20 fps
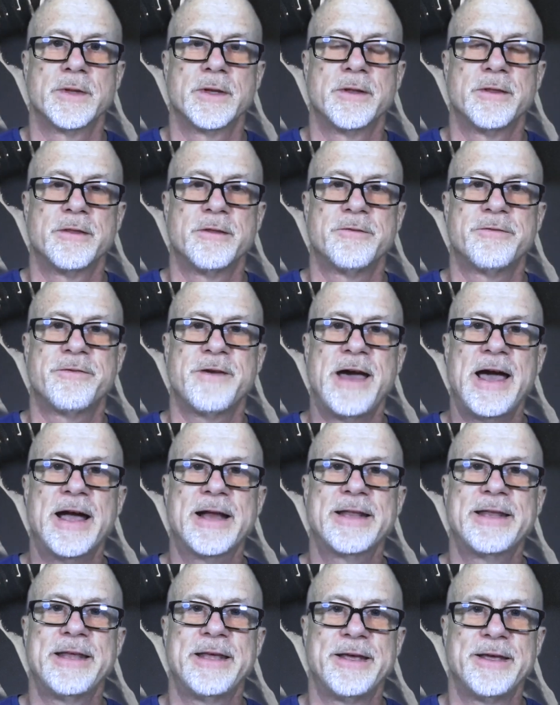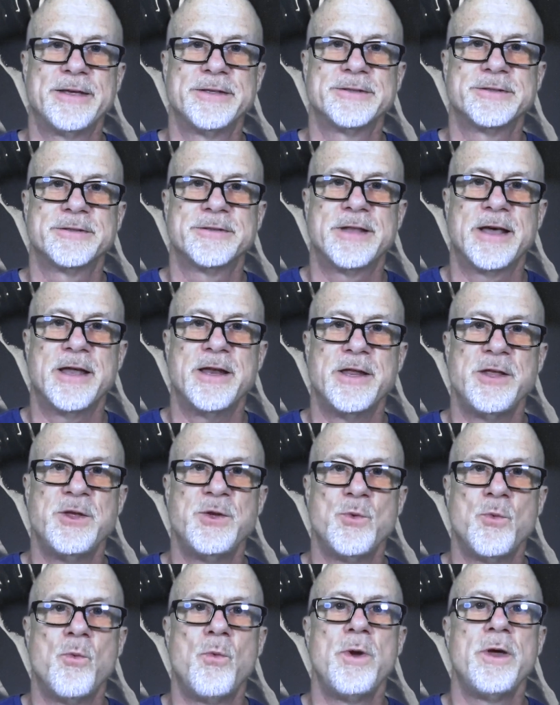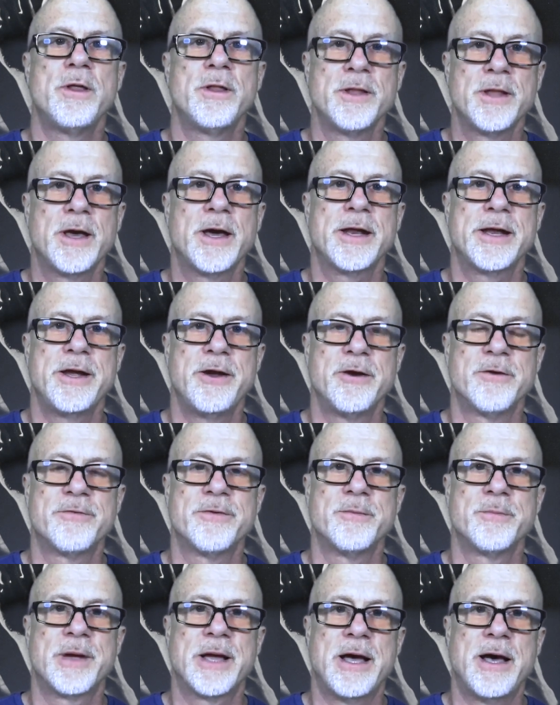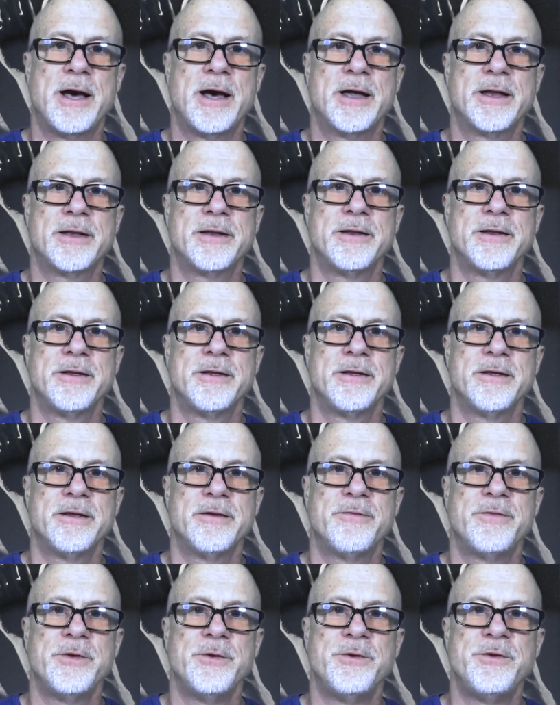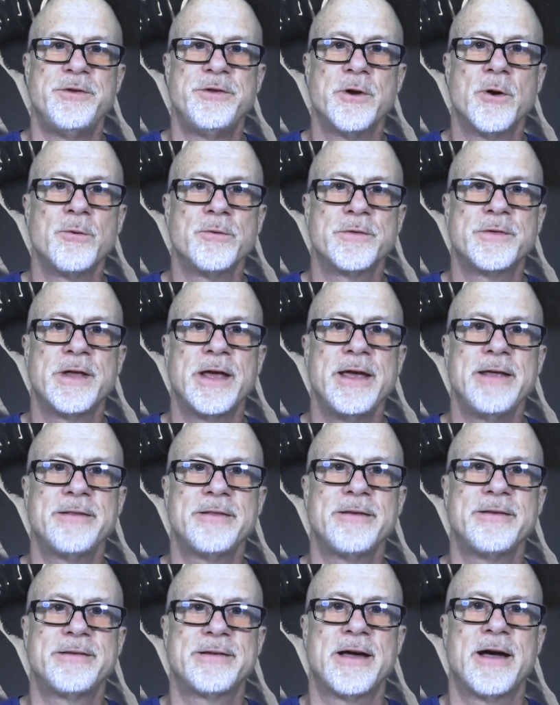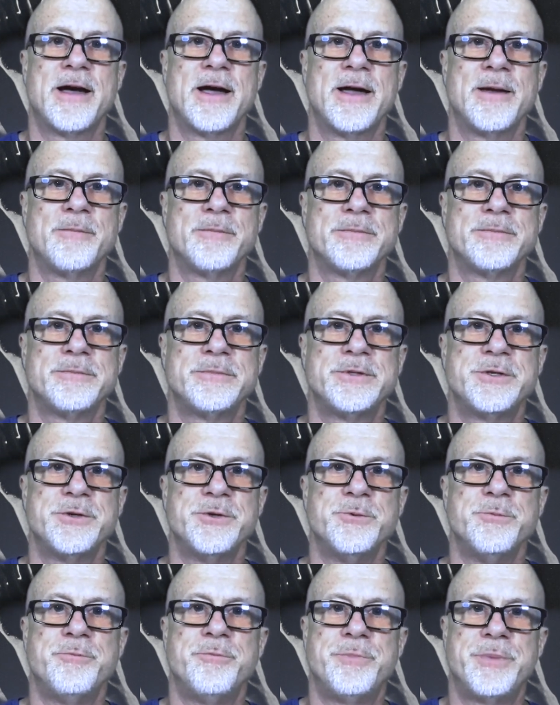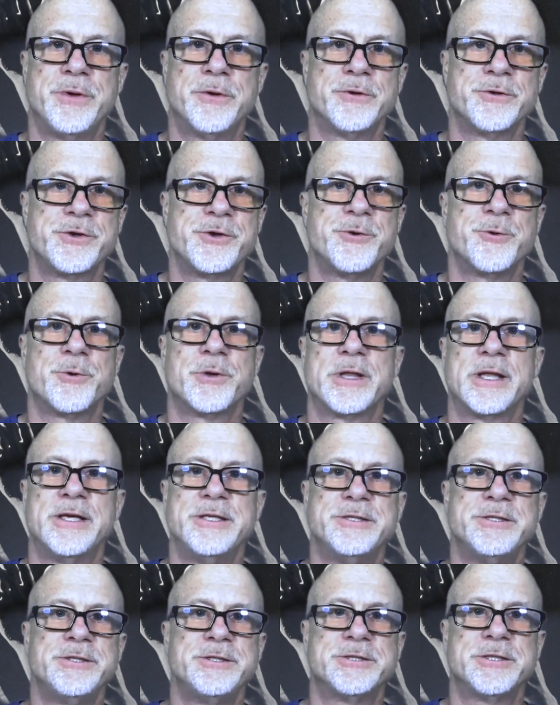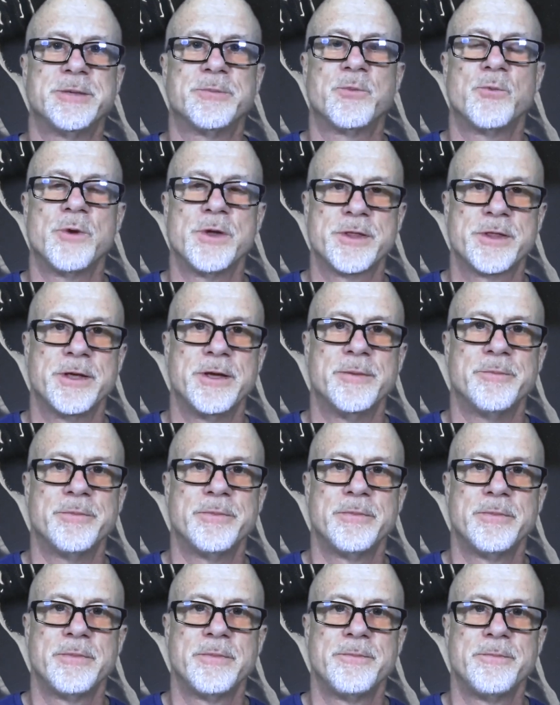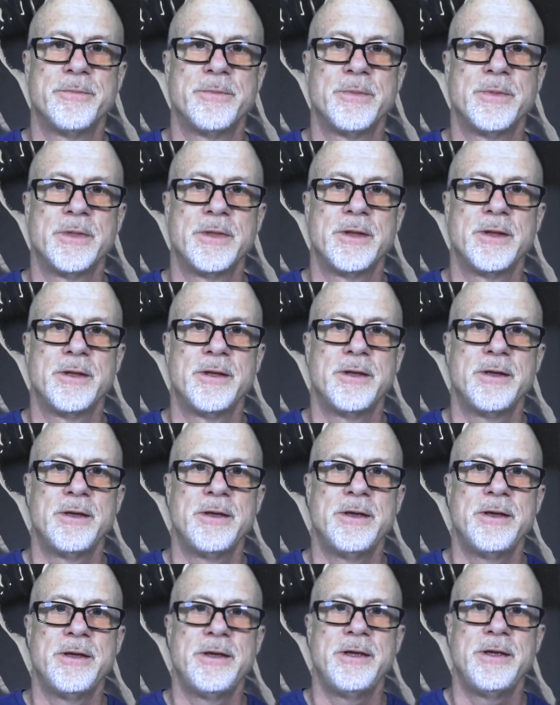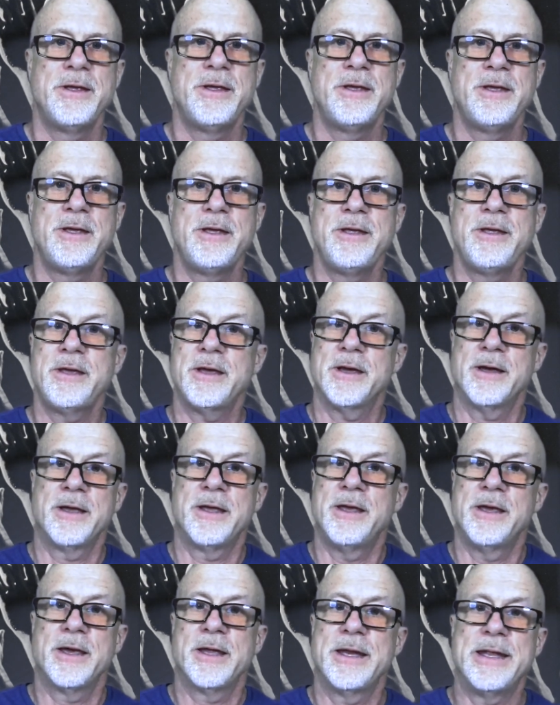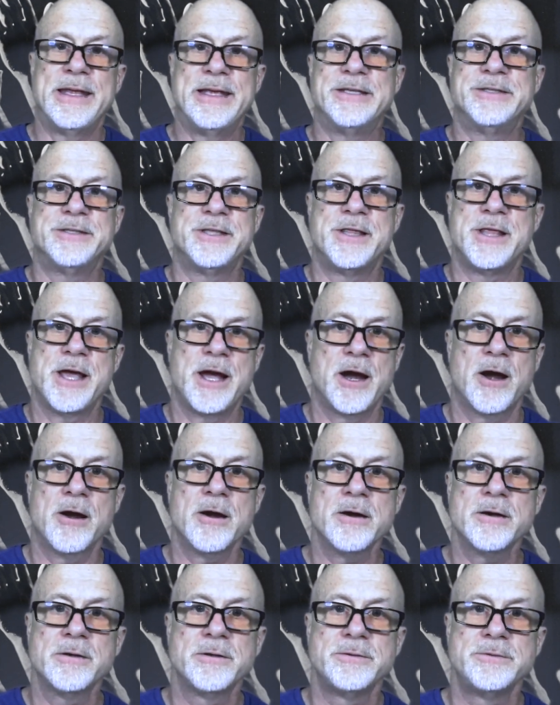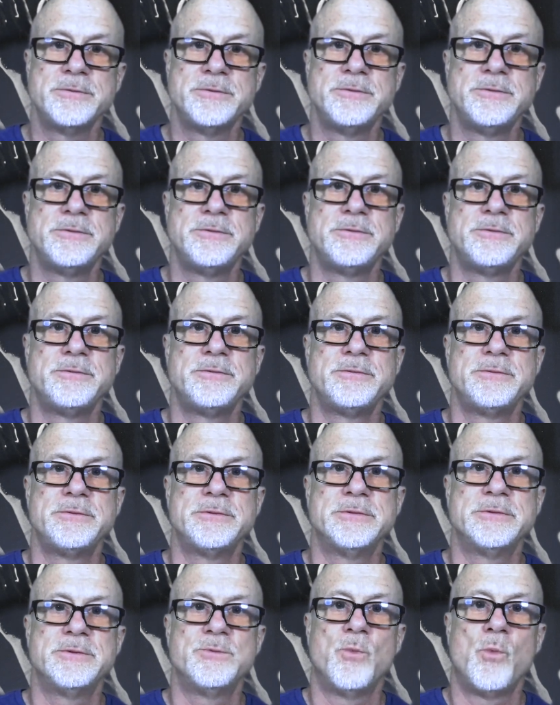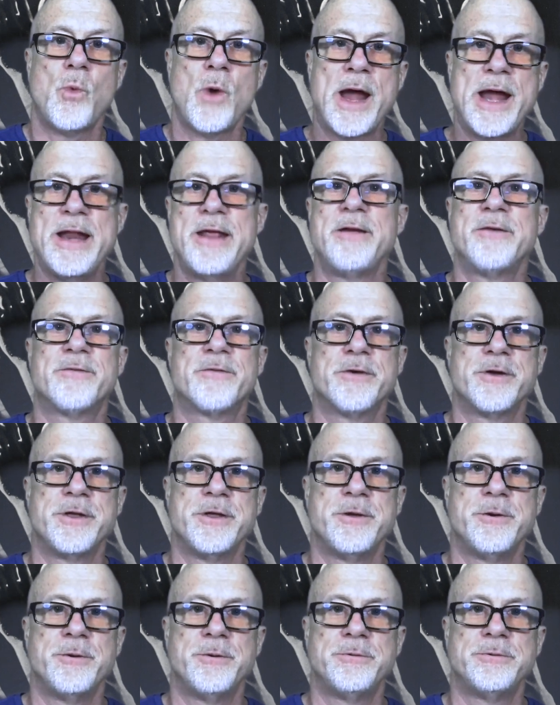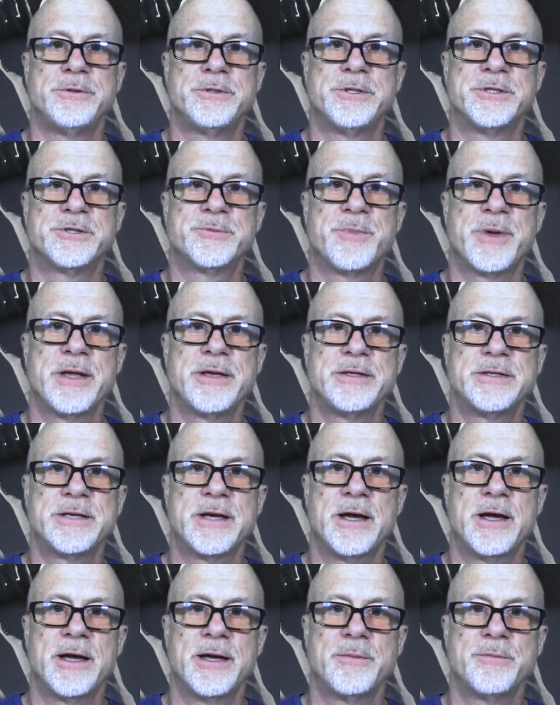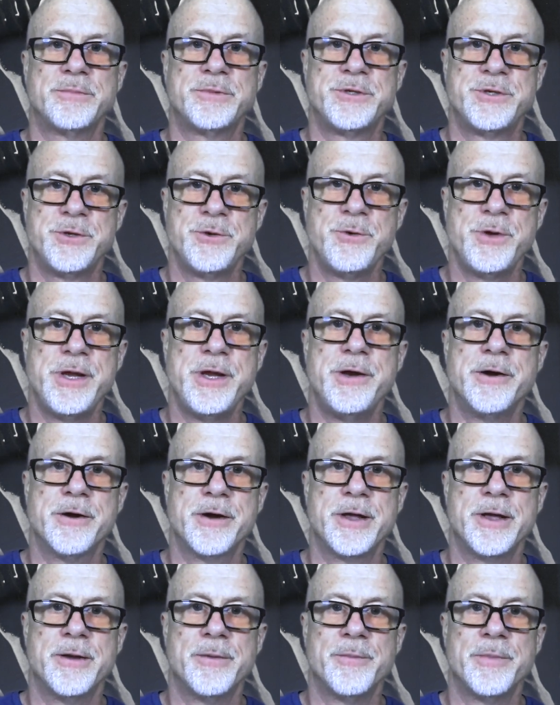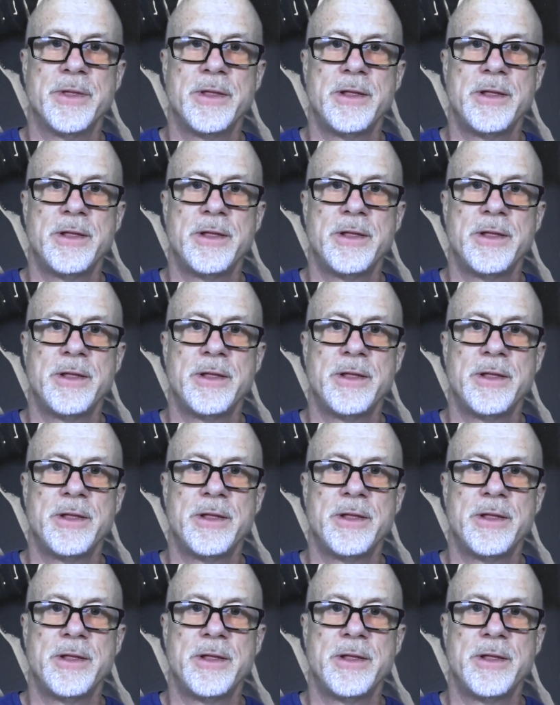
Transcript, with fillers: The fact is that you will not hear from God if you don't take the time to build your relationship with Him. He, again, is there waiting for you to spend time to hear Him.